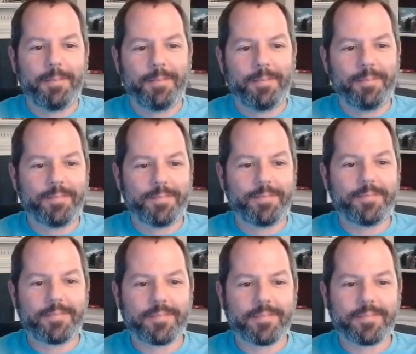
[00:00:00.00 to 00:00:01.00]

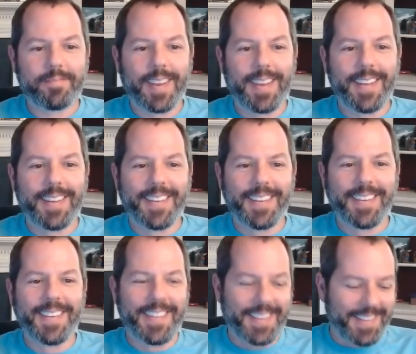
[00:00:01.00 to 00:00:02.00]

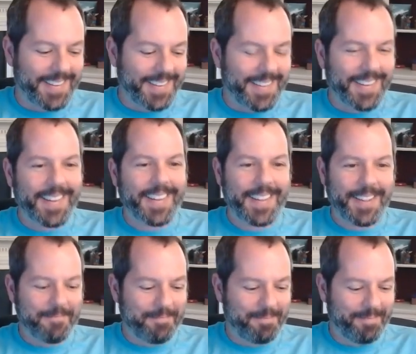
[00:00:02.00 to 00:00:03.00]

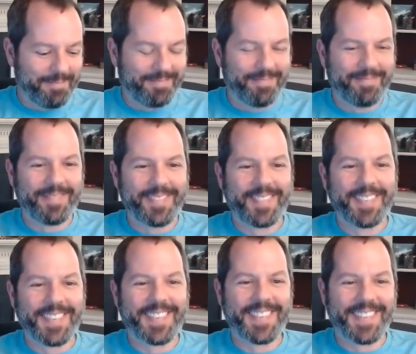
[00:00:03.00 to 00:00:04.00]

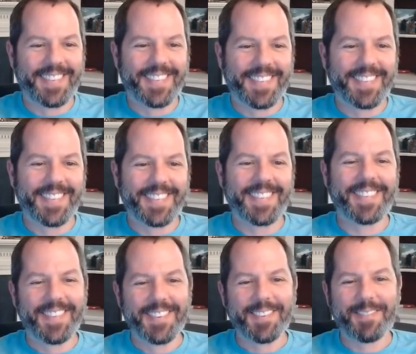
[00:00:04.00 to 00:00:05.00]

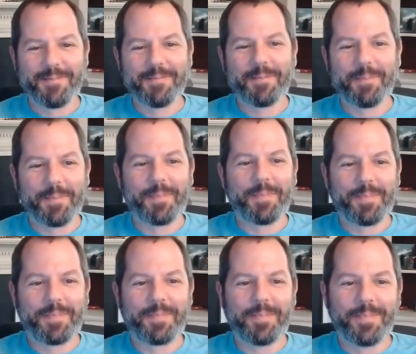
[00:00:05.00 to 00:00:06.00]

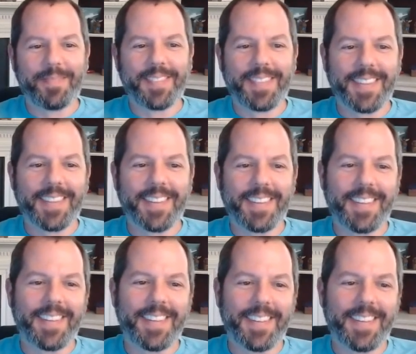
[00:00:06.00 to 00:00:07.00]

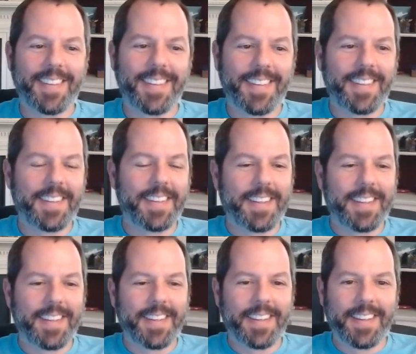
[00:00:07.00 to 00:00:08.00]
[no speech]